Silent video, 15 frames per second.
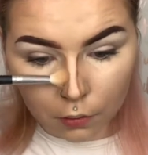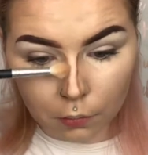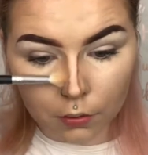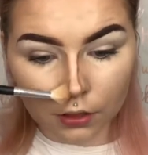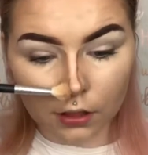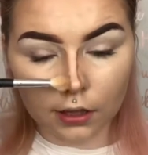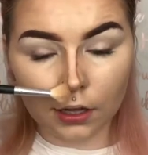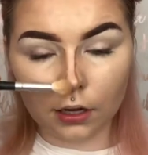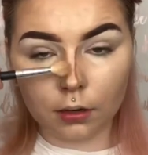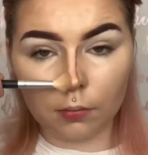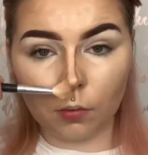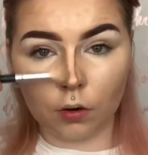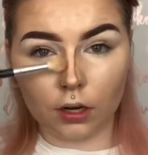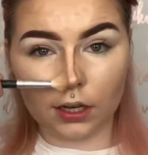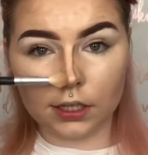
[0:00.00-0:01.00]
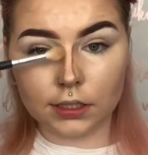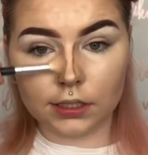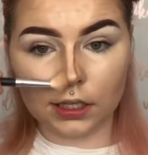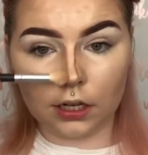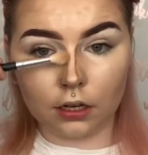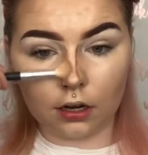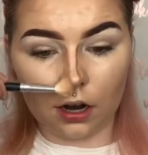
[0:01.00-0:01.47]
with a little more
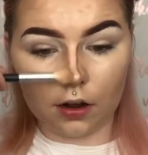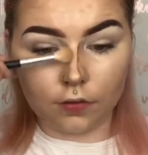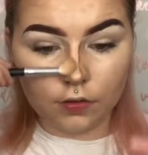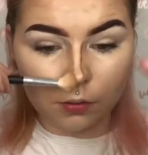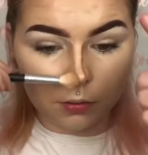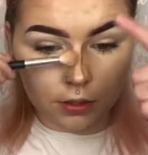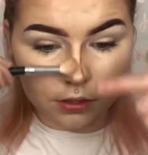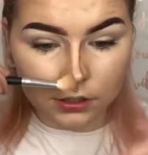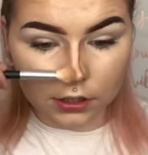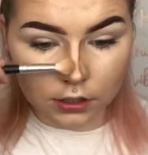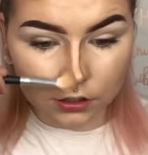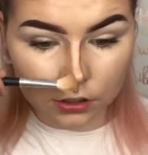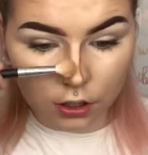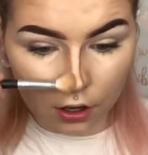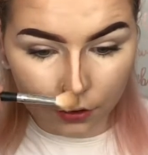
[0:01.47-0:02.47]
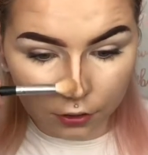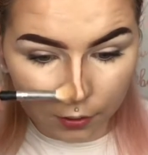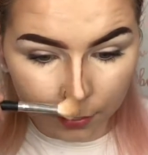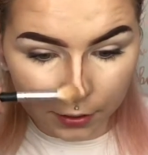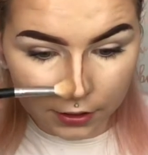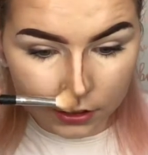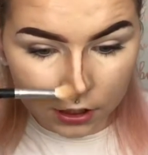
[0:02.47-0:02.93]
concealer afterwards down the
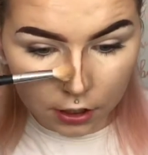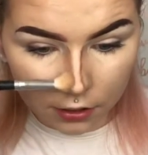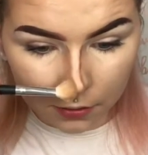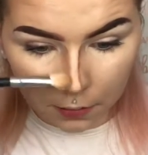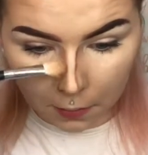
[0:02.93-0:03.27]
bridge.